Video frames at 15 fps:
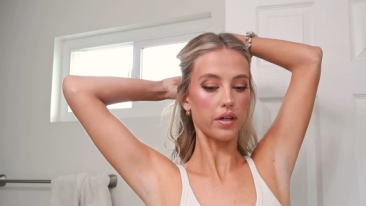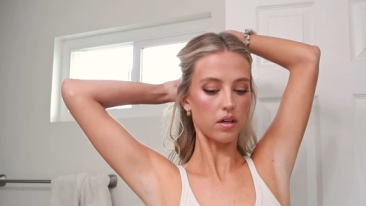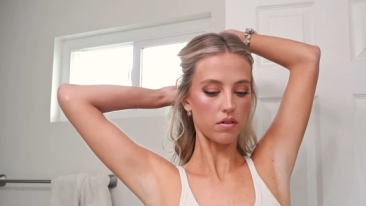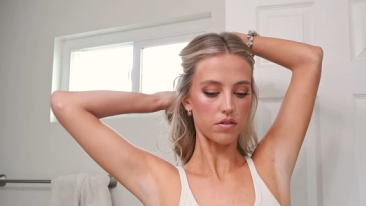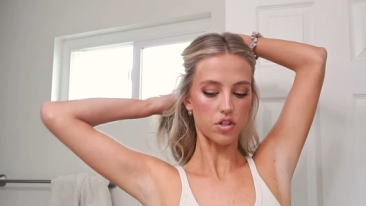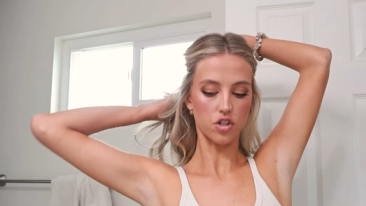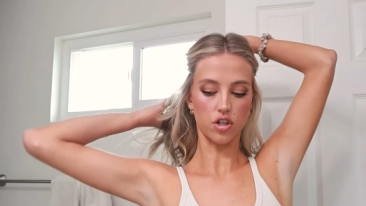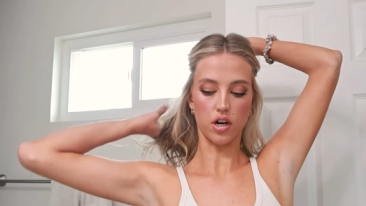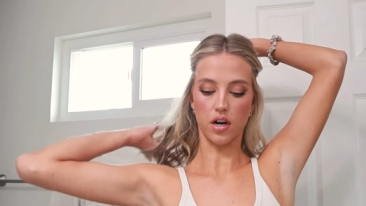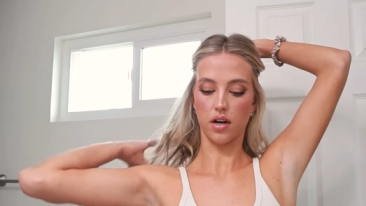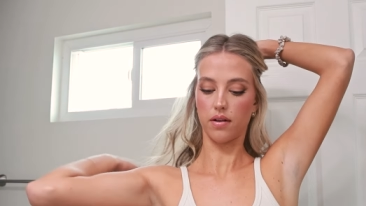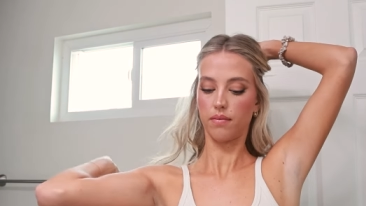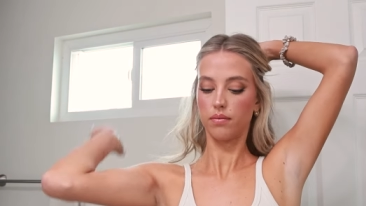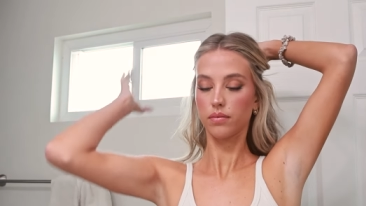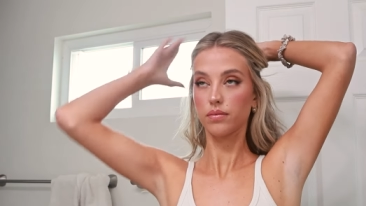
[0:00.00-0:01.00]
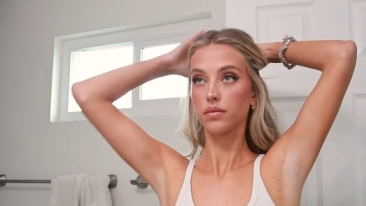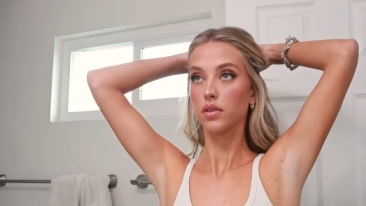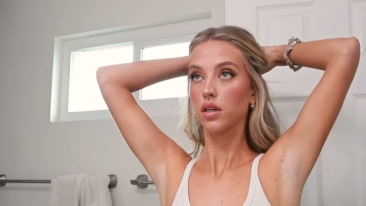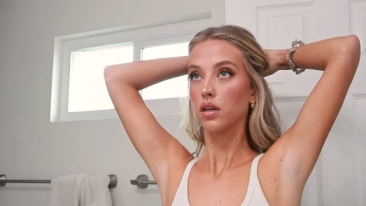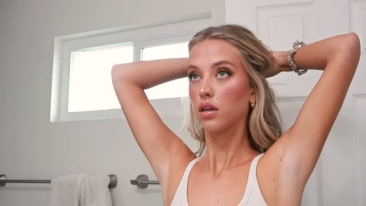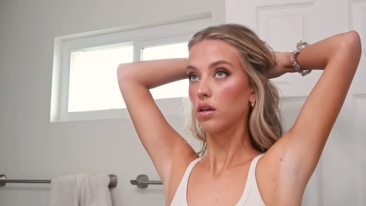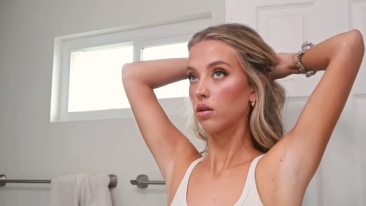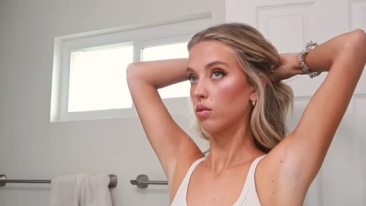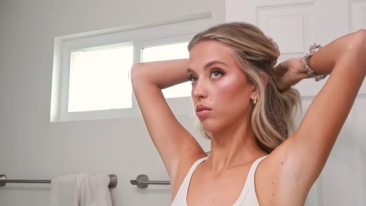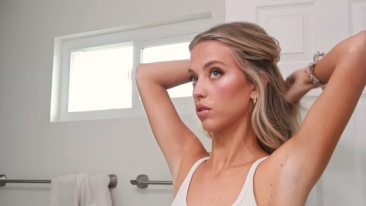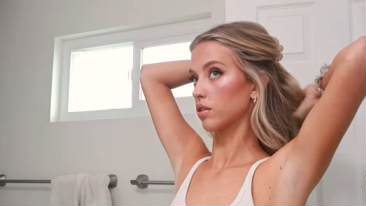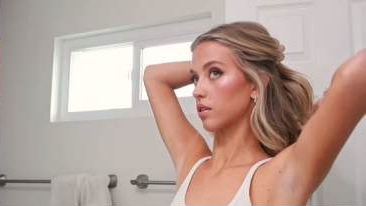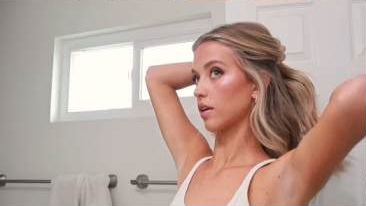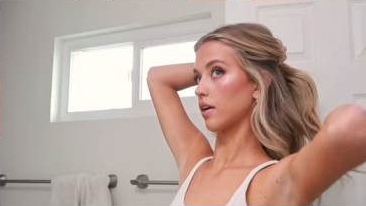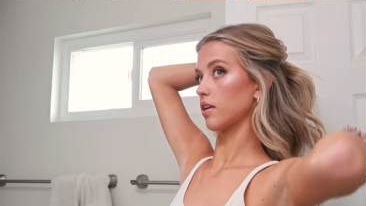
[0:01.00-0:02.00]
We can always try.
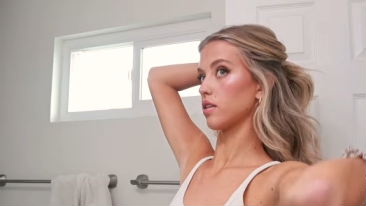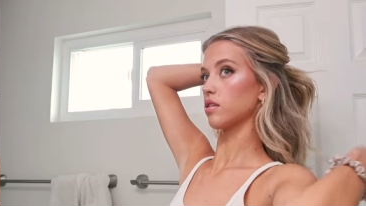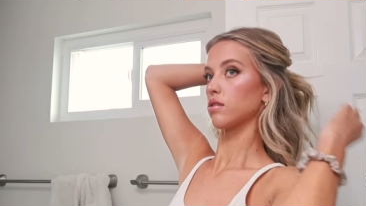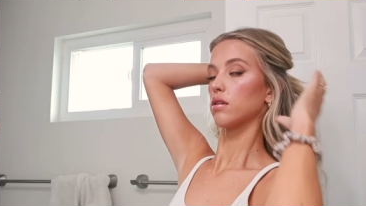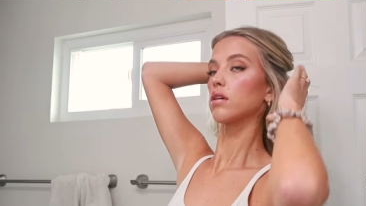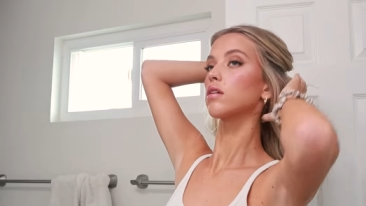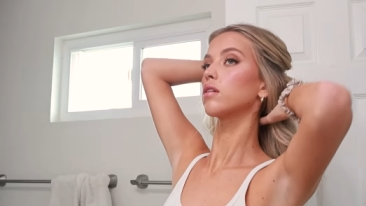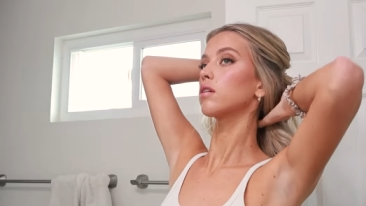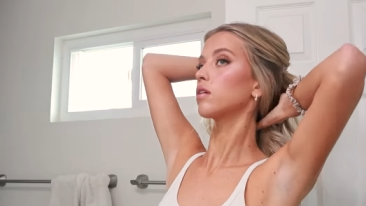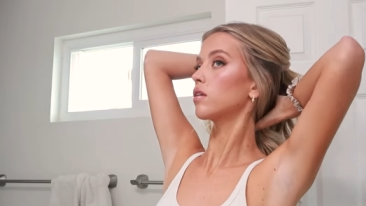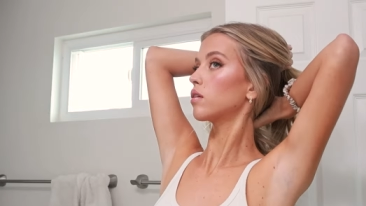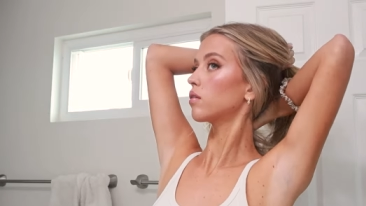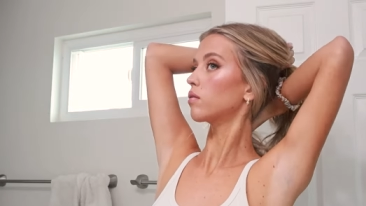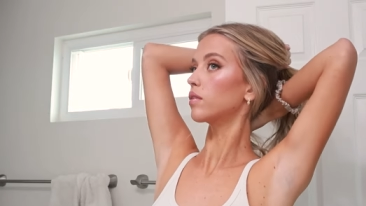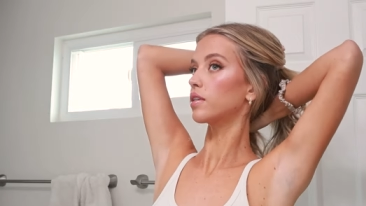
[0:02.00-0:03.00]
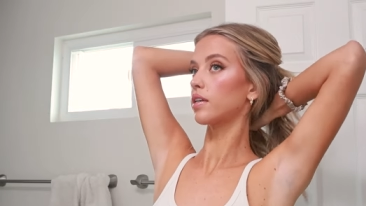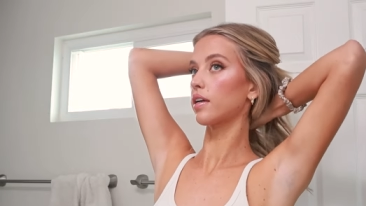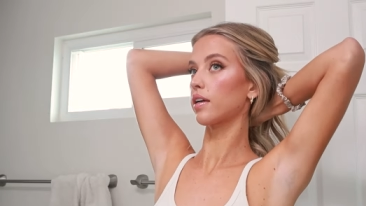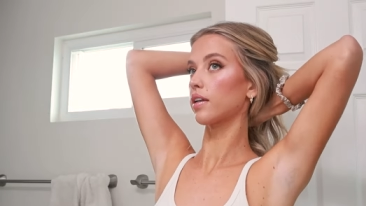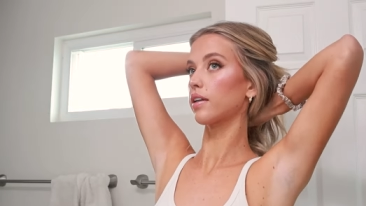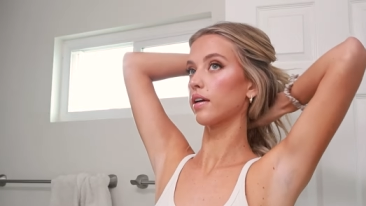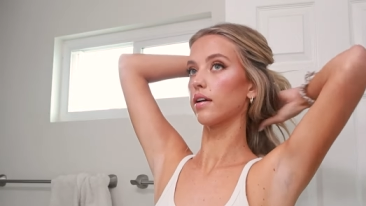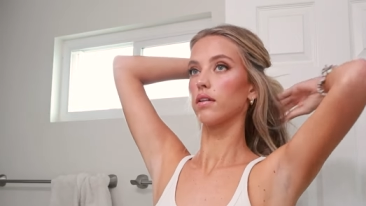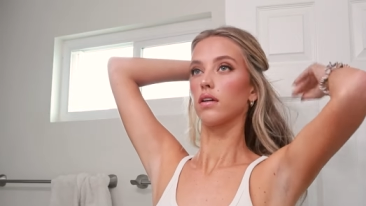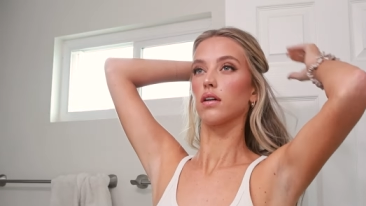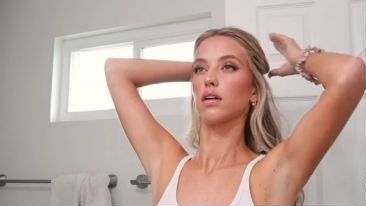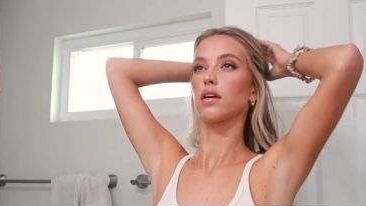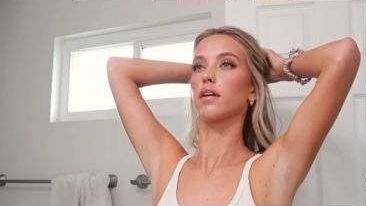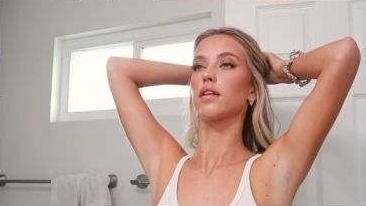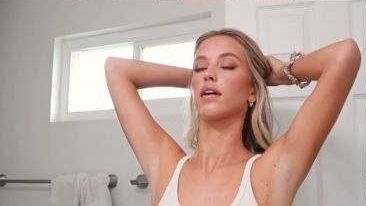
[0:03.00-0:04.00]
Worst case, we take it down.
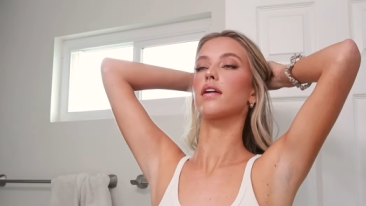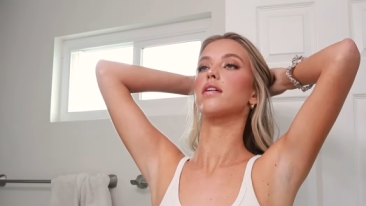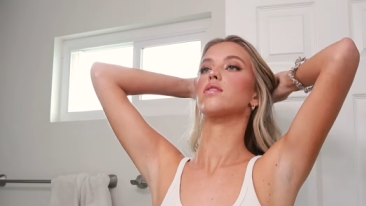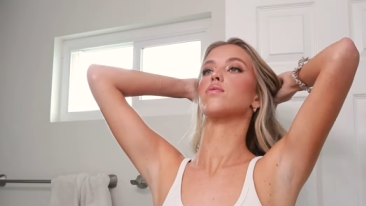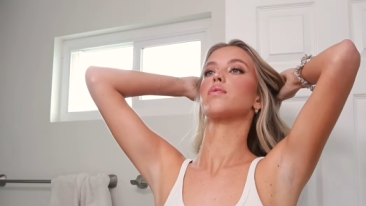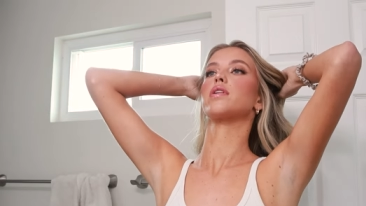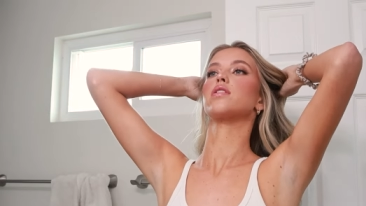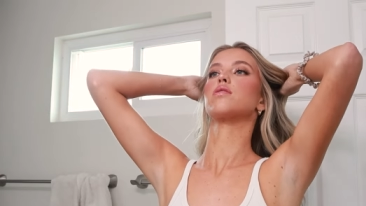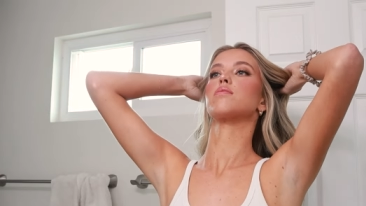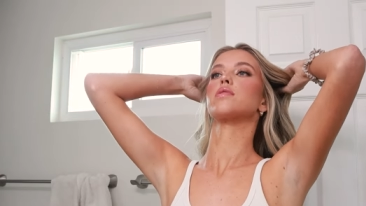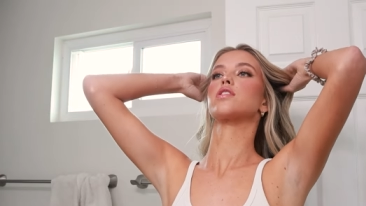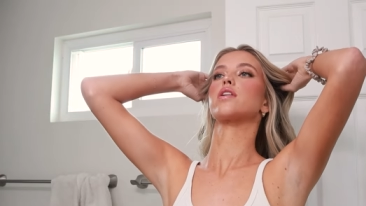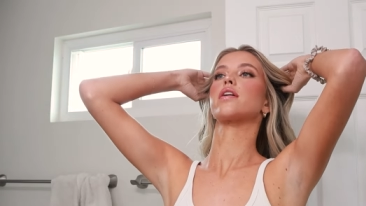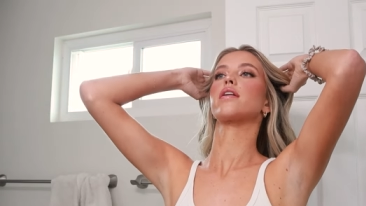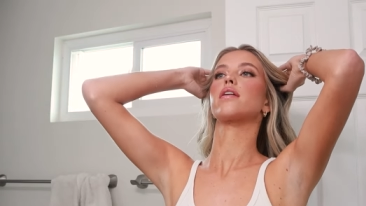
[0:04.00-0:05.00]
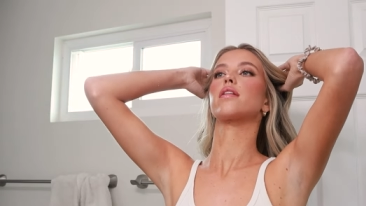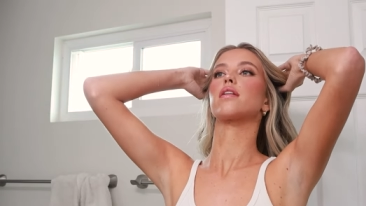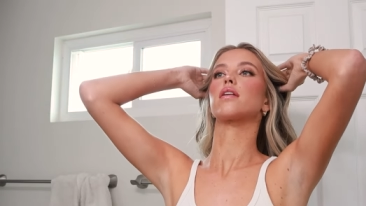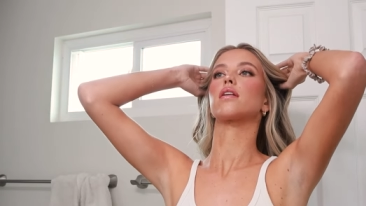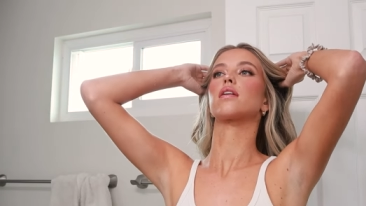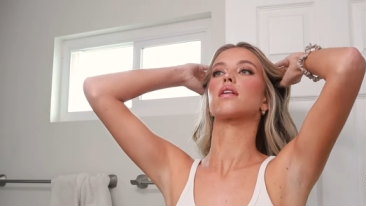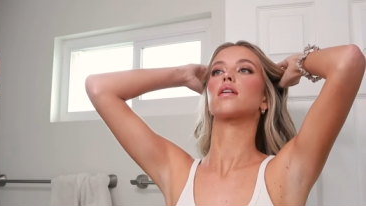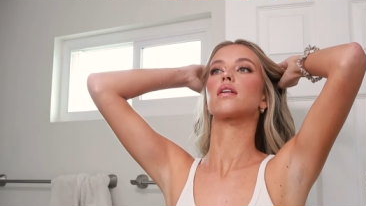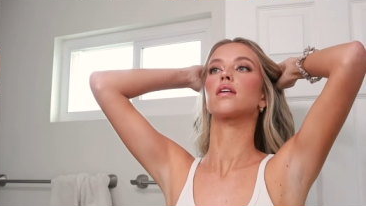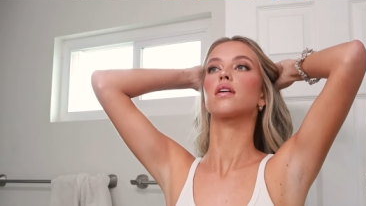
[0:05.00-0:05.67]
Okay, that has way too much hair, I think.